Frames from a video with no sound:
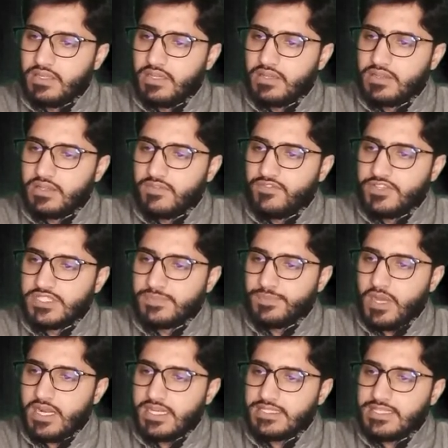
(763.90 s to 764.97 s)
The first
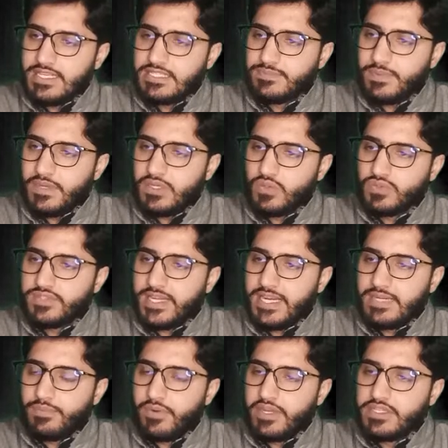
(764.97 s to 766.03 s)
part is s by 2,
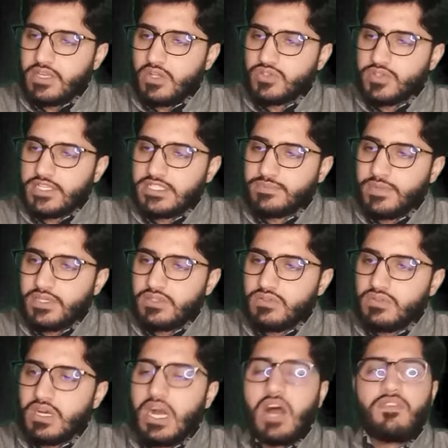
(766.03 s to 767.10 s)
second part is also s by
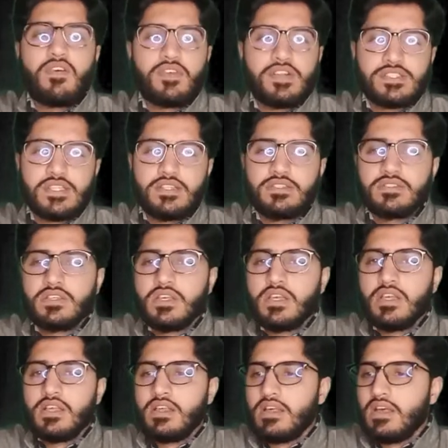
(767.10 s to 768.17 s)
2, half of distance.
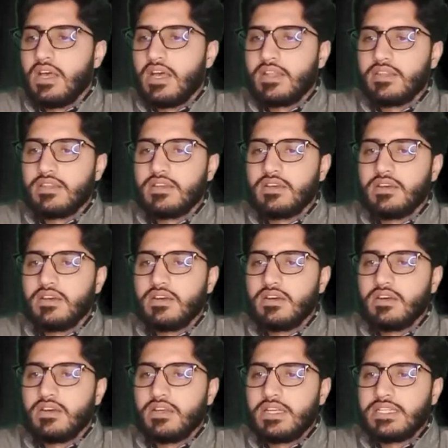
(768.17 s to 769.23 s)
And
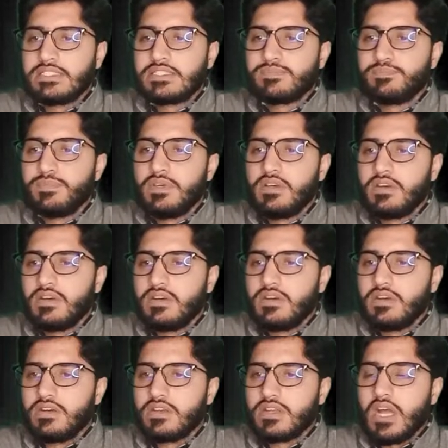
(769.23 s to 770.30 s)
it is
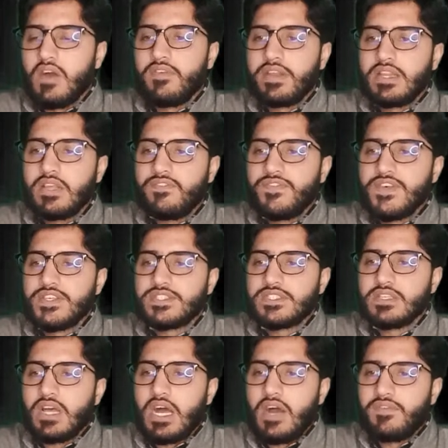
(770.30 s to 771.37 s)
covering the first
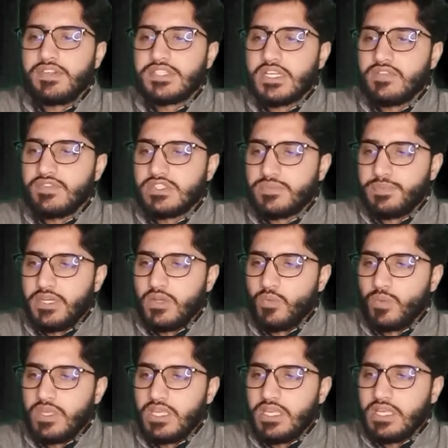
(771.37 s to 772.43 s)
half distance with speed
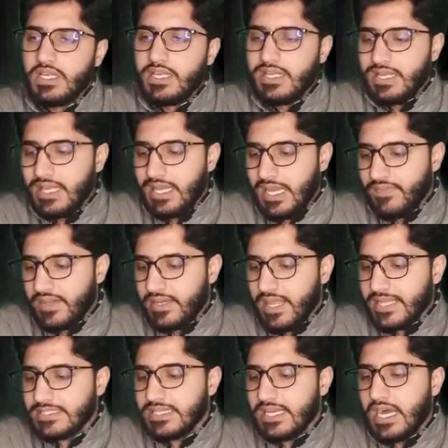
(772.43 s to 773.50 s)
v and the
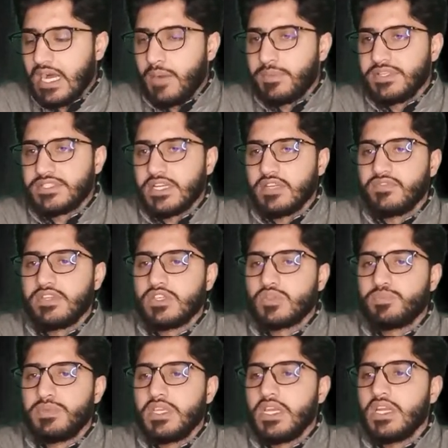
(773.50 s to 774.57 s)
next half distance with the
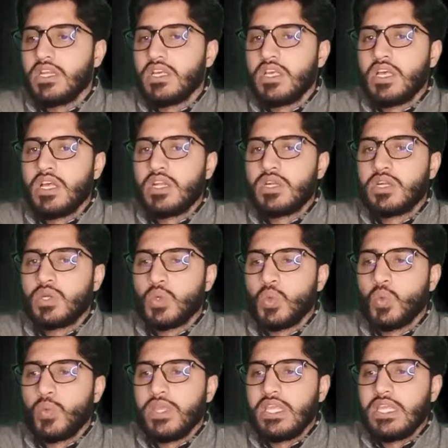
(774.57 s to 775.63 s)
speed
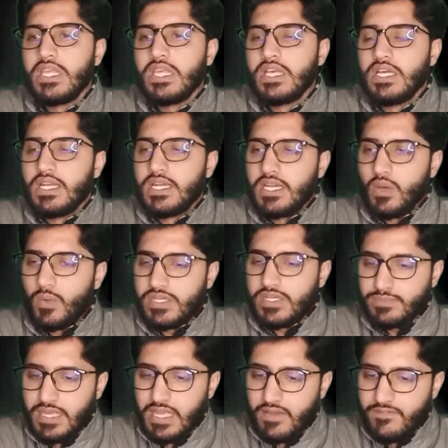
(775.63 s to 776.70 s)
2v. Now what is
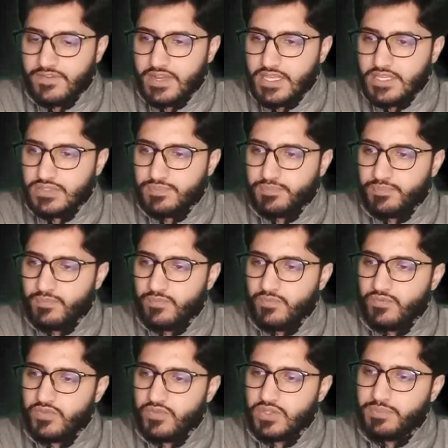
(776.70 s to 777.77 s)
my average
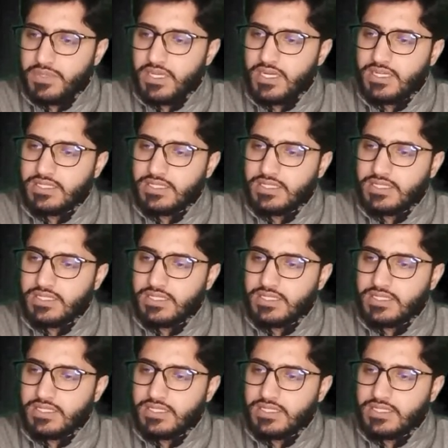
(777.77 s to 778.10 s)
speed?